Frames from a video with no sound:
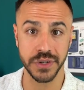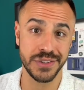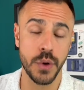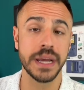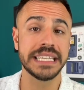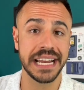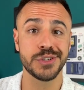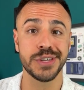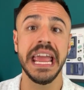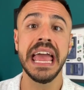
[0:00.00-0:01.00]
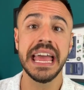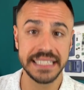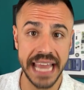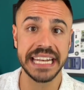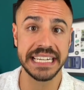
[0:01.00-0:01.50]
So essentially
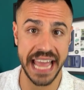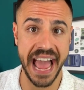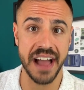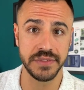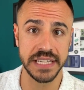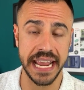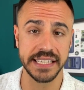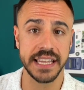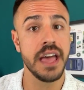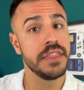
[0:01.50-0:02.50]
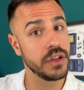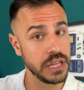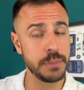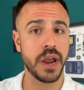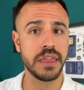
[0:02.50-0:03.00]
10 and a half days. The
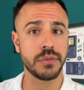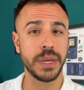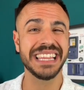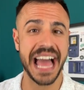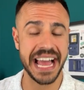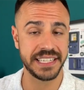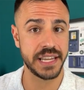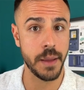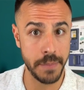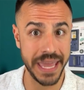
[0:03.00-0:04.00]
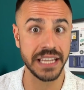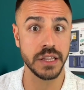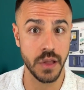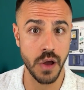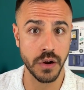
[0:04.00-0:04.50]
Libre 3 lasts a bit
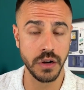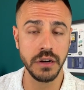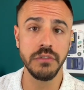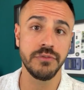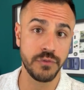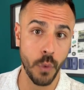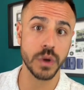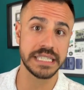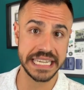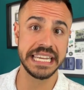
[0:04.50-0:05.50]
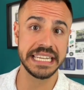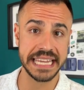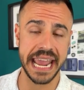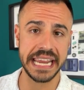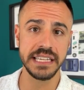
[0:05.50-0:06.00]
longer, 14
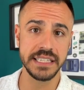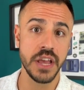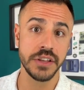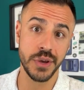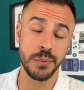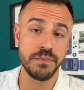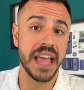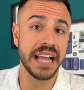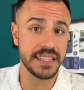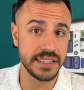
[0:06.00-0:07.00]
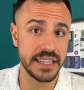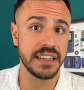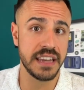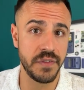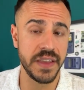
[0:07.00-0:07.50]
days. So that's a
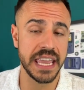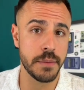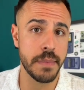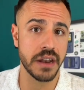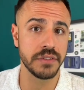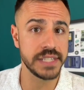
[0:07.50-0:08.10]
significant amount of